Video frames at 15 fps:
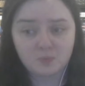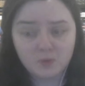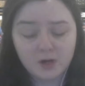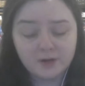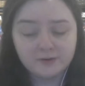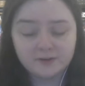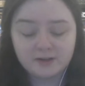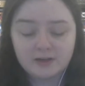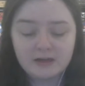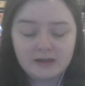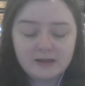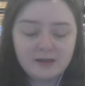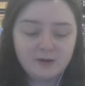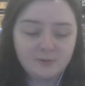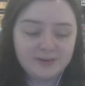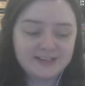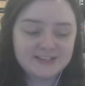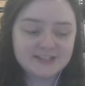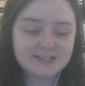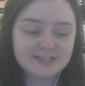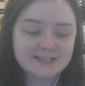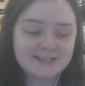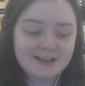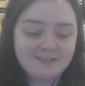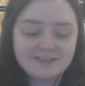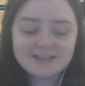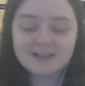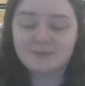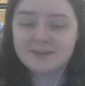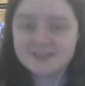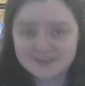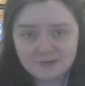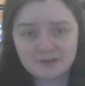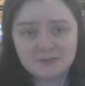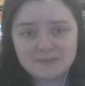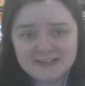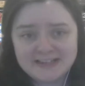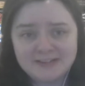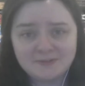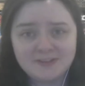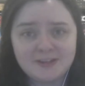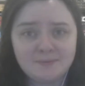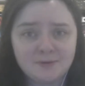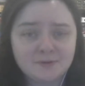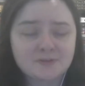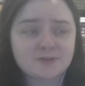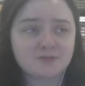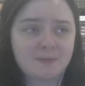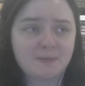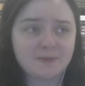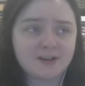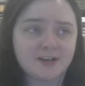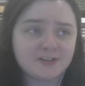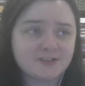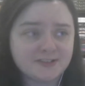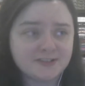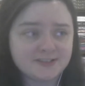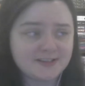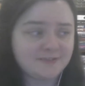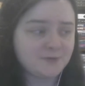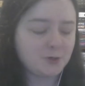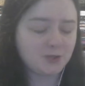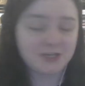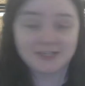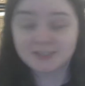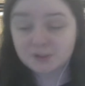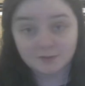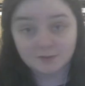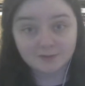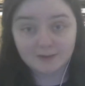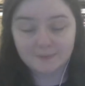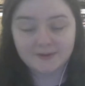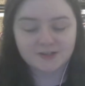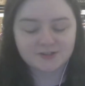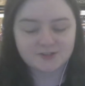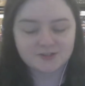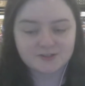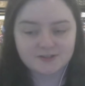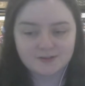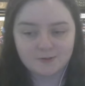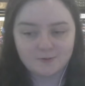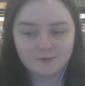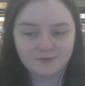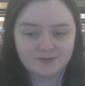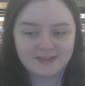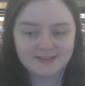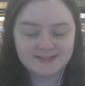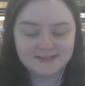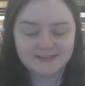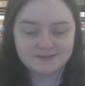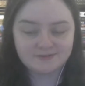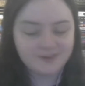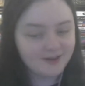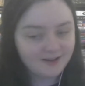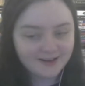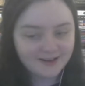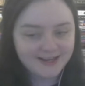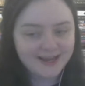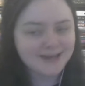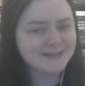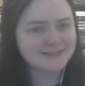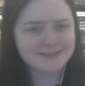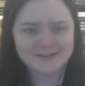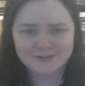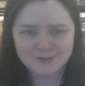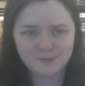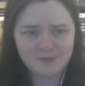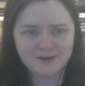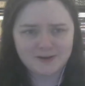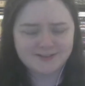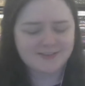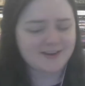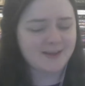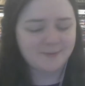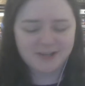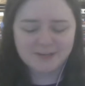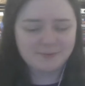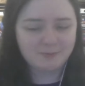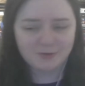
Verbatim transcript: 1. Which sounds like we're still going to be dealing with the emotional repercussions, if not the literal repercussions, of the season finale, and it's another two-parter that I'm going to be